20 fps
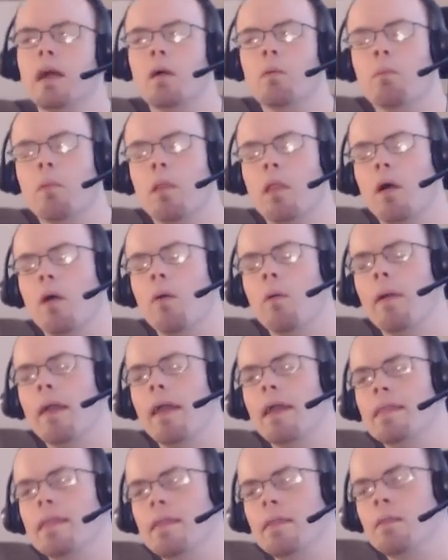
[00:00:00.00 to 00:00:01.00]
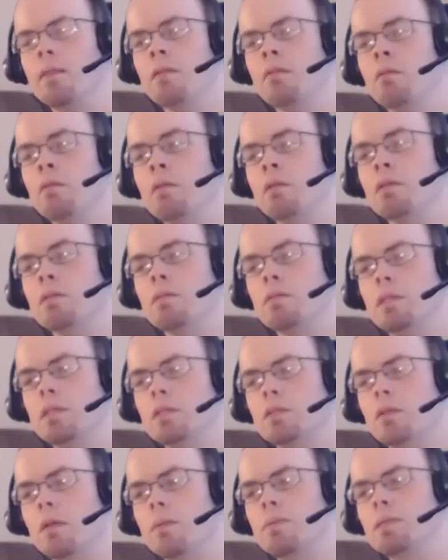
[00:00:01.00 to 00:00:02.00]
down below in the
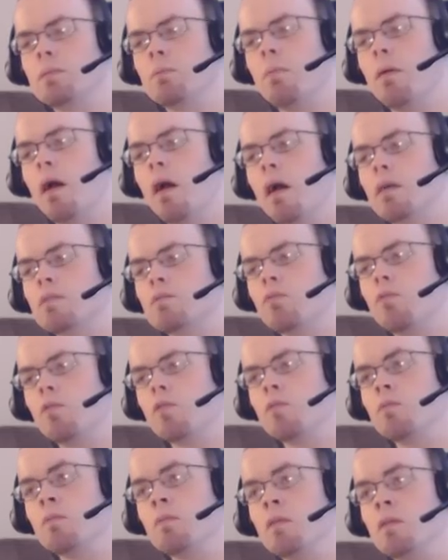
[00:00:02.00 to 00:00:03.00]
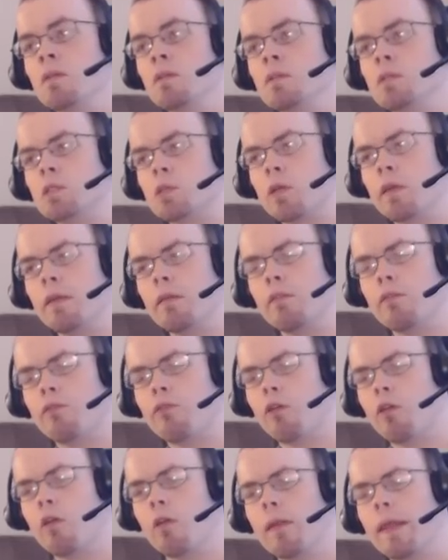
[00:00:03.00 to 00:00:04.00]
description box, full screen
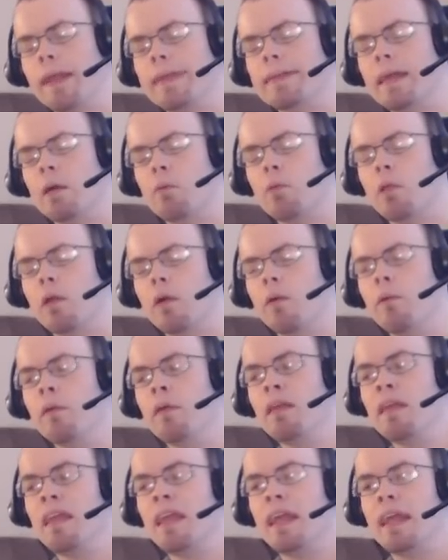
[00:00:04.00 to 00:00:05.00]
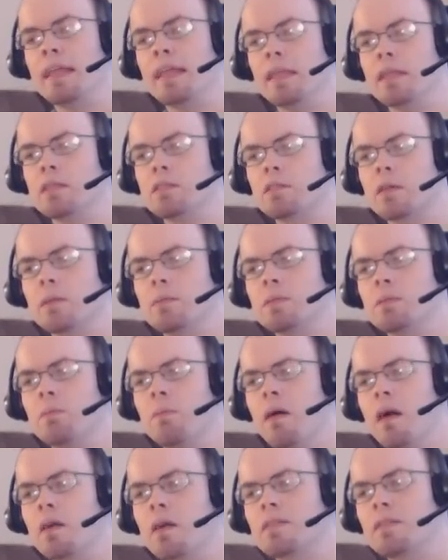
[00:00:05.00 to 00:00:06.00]
referral link down below in the description
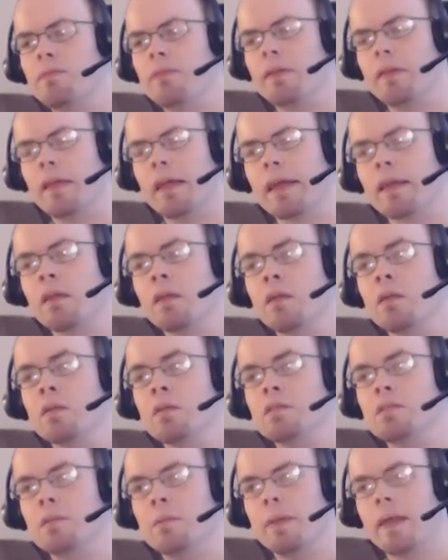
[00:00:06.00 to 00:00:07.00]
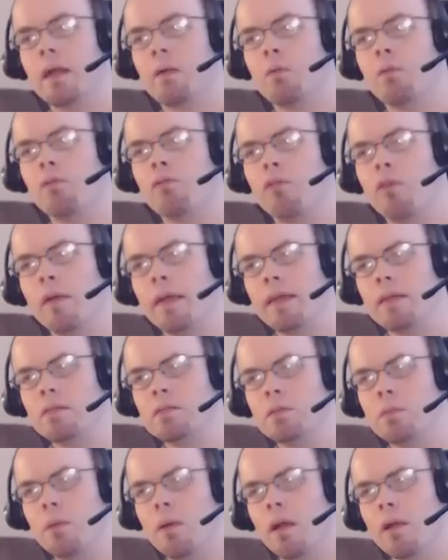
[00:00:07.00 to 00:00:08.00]
box if you'd like to become a full
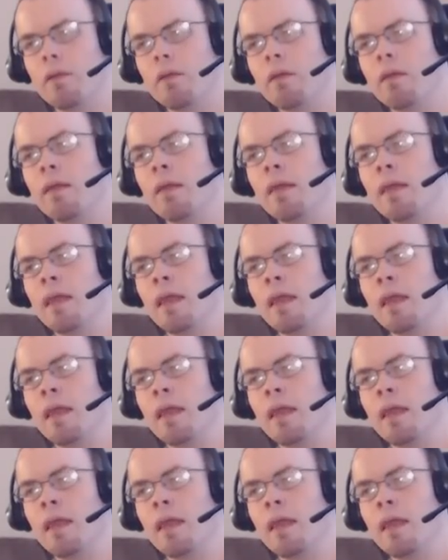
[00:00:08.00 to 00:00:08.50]
YouTube partner.